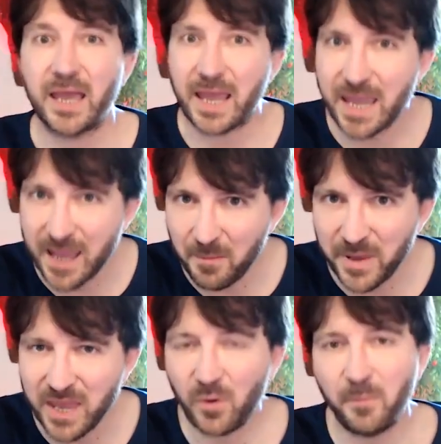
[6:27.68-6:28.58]
EMP
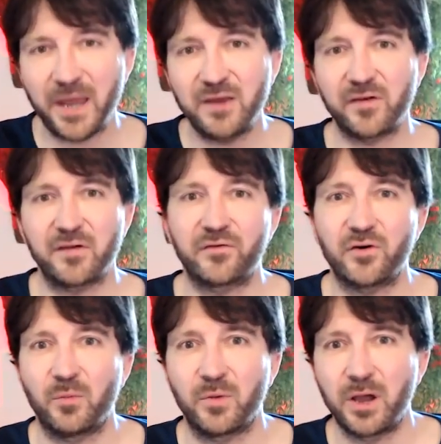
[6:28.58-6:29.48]
will benefit
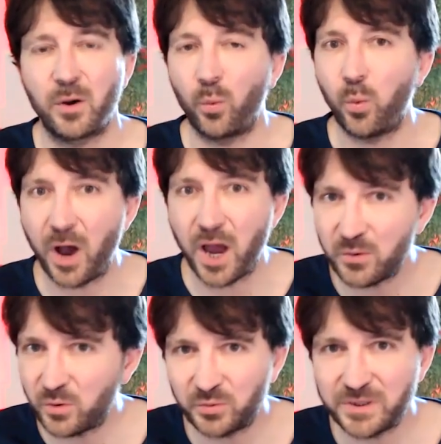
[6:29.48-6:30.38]
from. Why
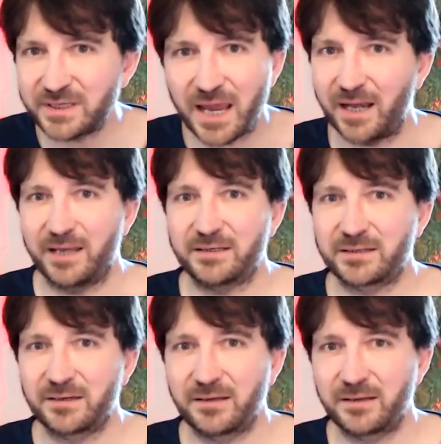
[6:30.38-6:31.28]
would we sell it?
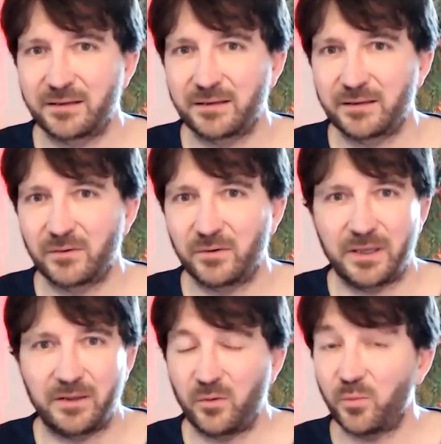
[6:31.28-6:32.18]

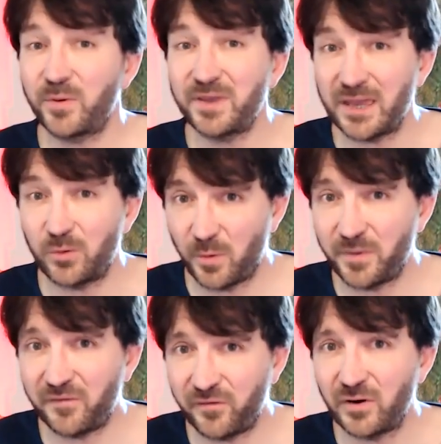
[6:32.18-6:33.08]
It would be
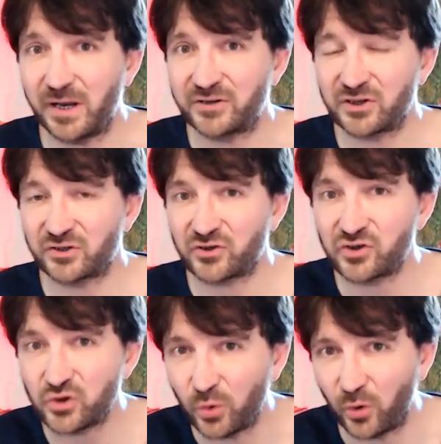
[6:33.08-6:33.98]
foolish. It's a
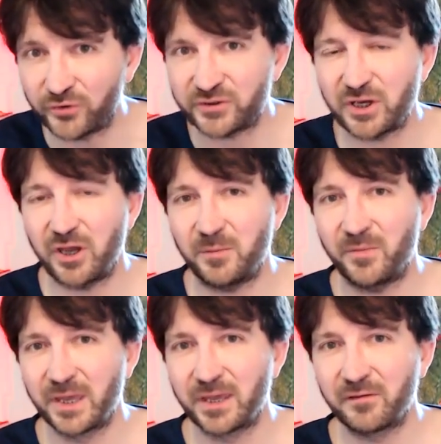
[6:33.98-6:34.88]

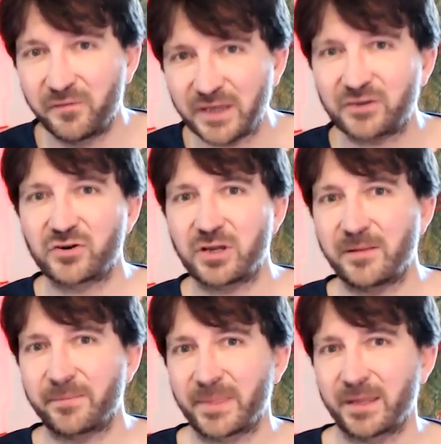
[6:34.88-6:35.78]
short-term
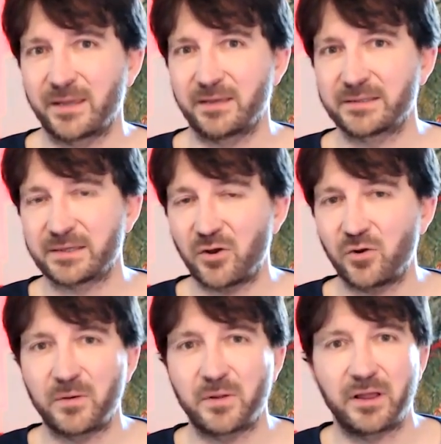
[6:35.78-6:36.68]
victory.
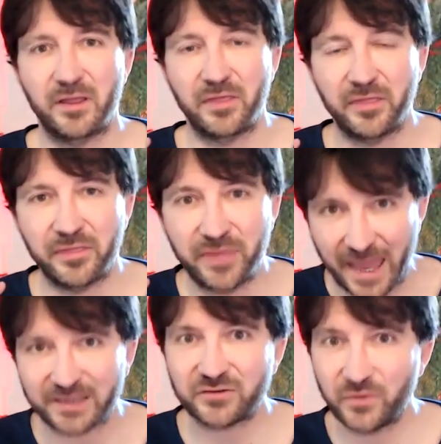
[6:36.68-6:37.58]
So
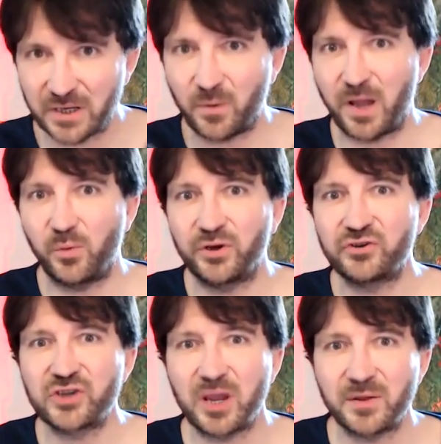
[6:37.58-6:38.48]
that's really what I wanted to
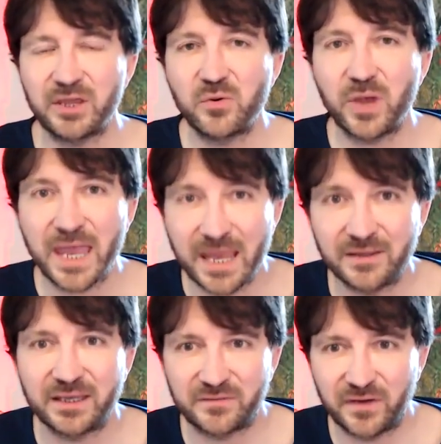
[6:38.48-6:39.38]
share with you in
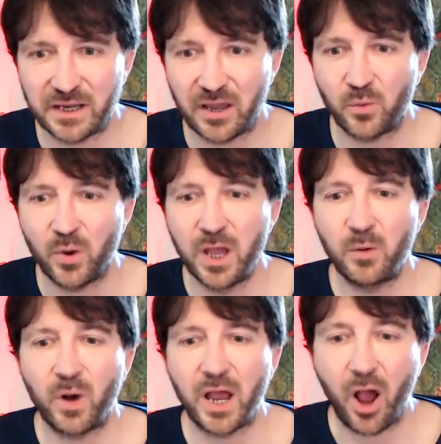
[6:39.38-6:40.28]
this video,
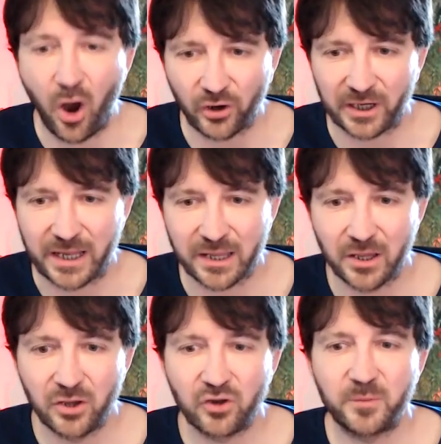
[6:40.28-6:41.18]
why hodling
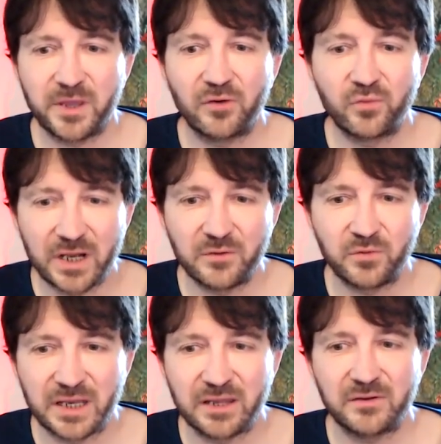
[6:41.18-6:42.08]
could be a really,
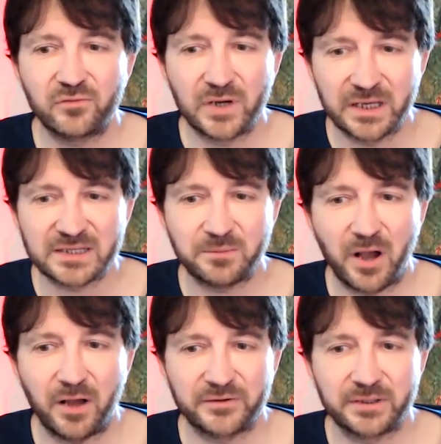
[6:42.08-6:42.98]
really, really
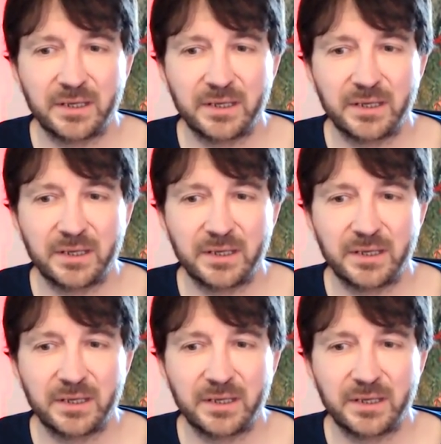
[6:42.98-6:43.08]
smart